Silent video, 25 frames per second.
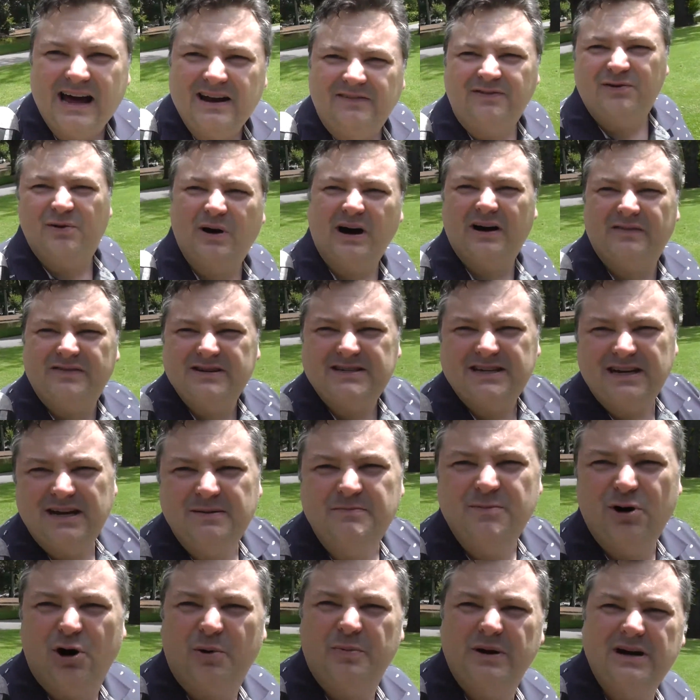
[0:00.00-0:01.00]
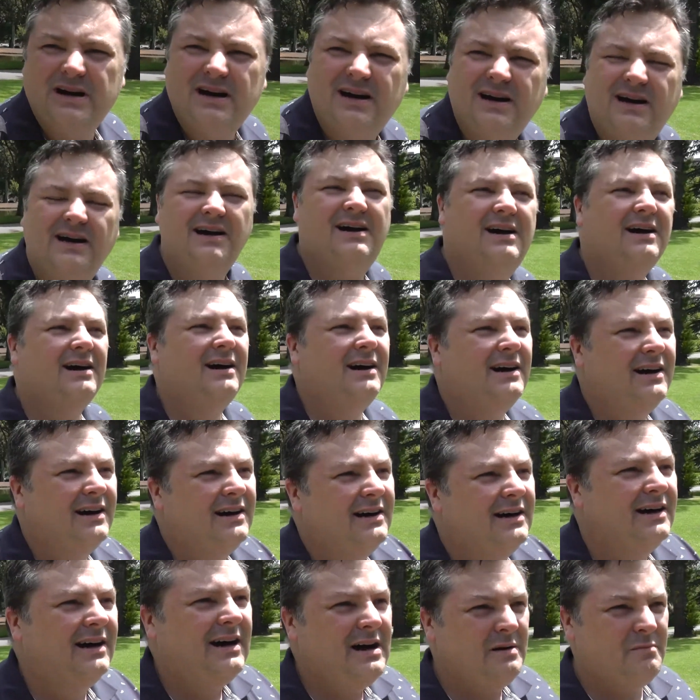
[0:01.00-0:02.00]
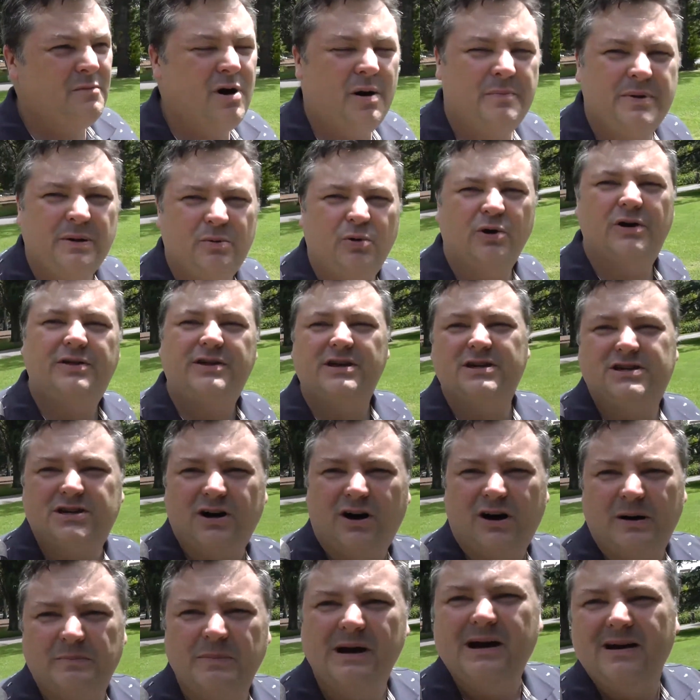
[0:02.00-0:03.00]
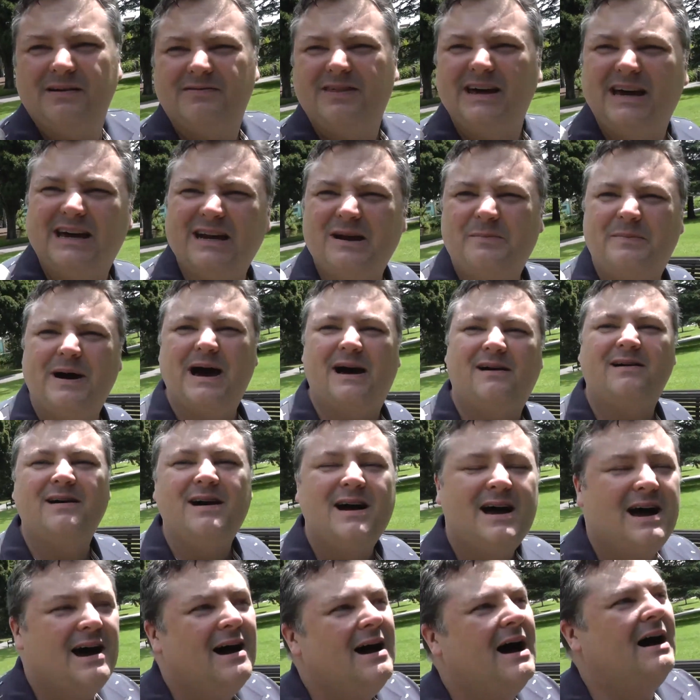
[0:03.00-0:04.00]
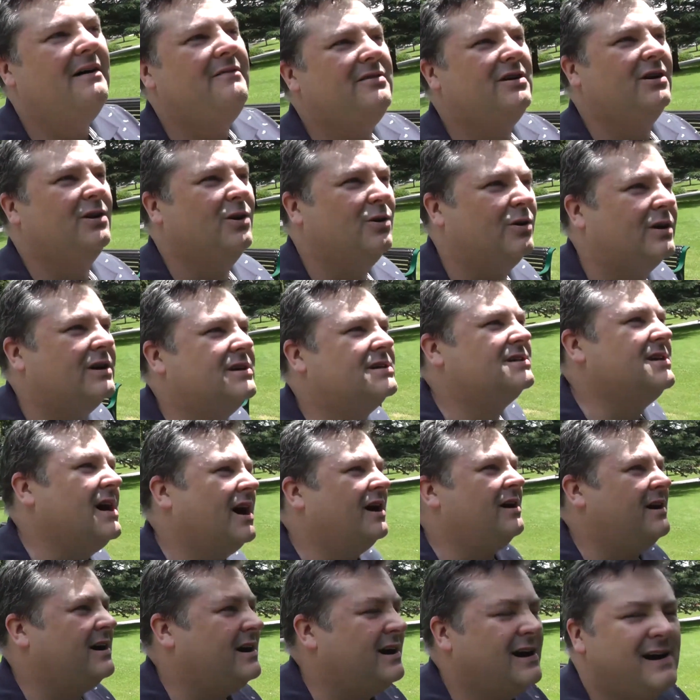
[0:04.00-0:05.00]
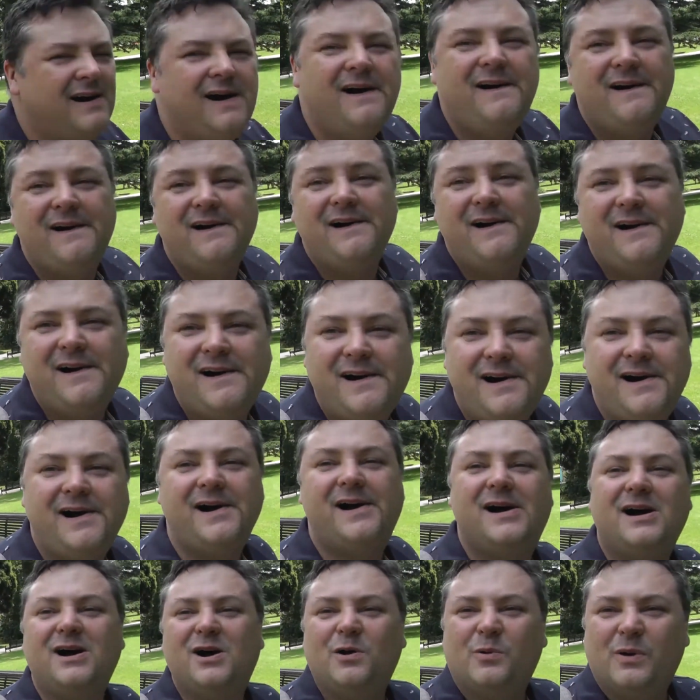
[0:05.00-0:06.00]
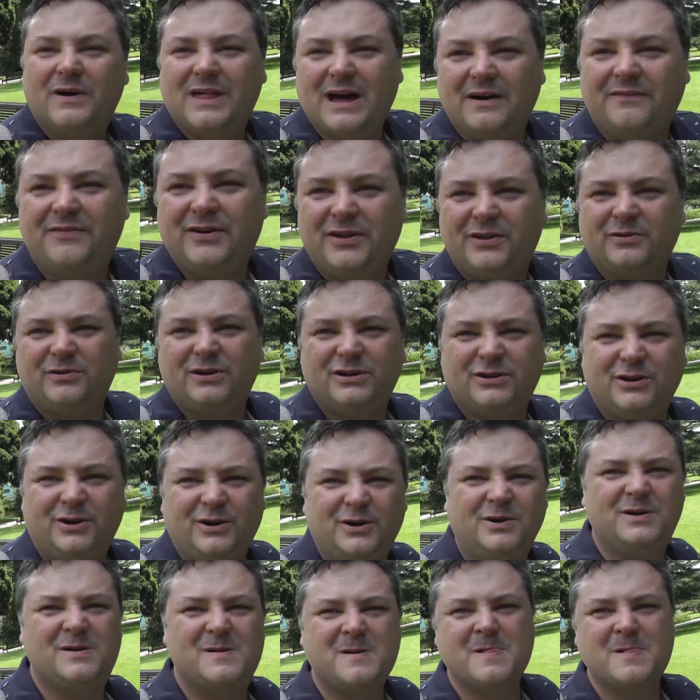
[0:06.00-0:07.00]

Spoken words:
if you are visiting Melbourne, it might be worth your time thinking about having a look. So, without further ado,